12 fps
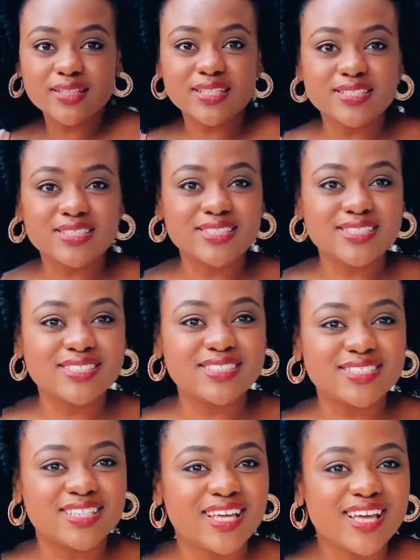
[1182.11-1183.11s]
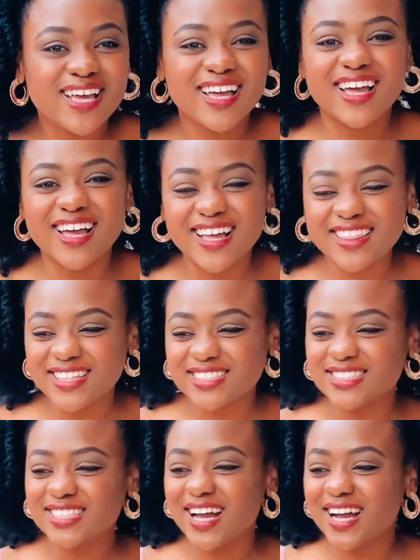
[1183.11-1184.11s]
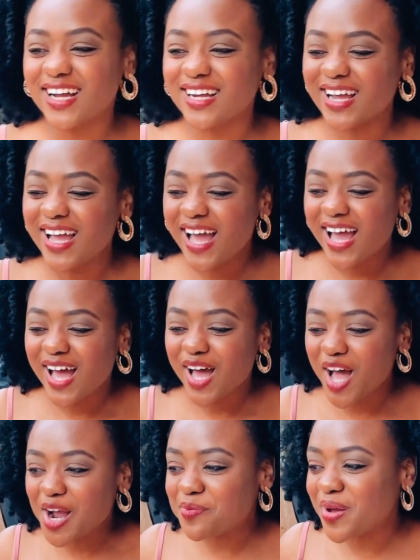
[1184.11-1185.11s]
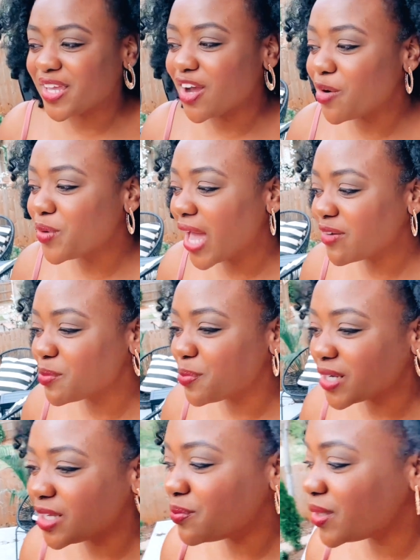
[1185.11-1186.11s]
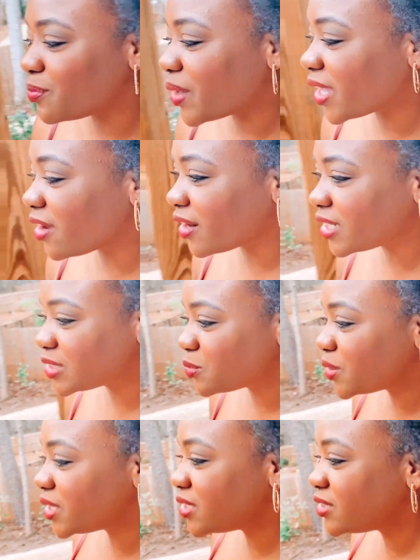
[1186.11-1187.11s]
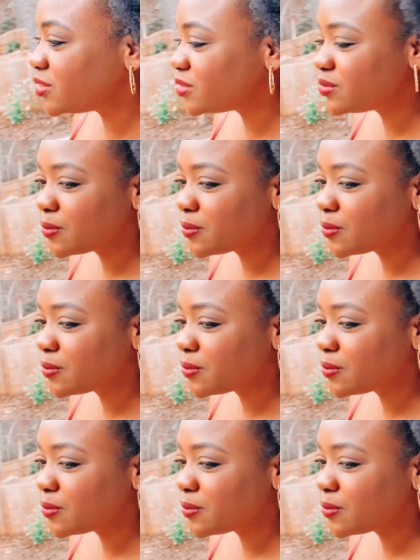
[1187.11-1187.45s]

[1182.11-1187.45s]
This is our backyard. We have a pretty big backyard as well.